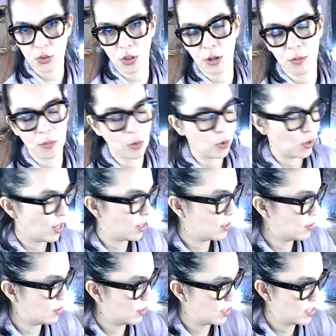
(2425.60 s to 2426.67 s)
or add the
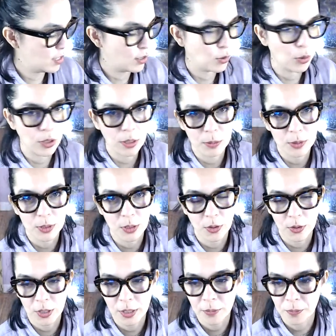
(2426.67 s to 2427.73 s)
E chord, I'm sorry,
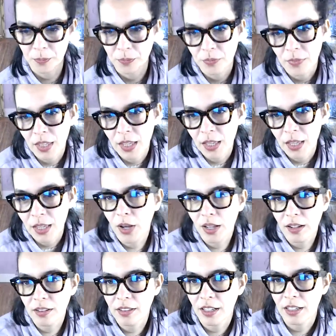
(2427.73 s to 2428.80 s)
but
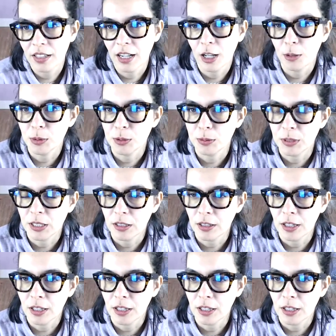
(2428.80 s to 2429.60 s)
that helps me a lot.